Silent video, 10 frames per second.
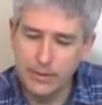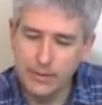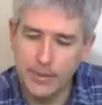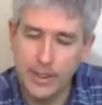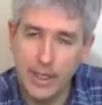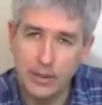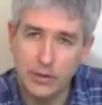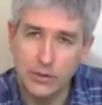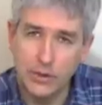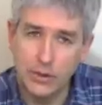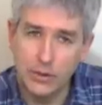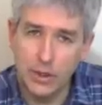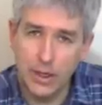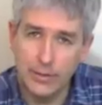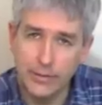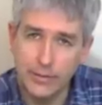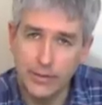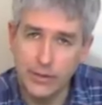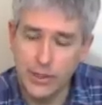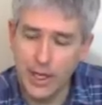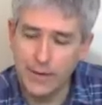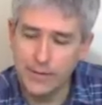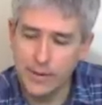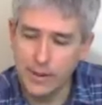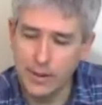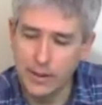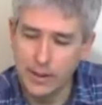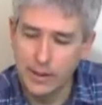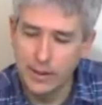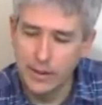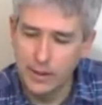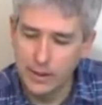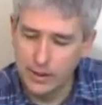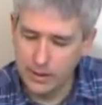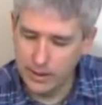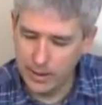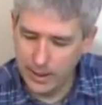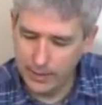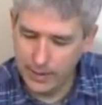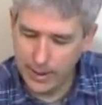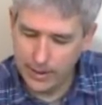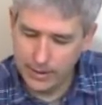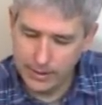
mechanical load off of the shaft here, and then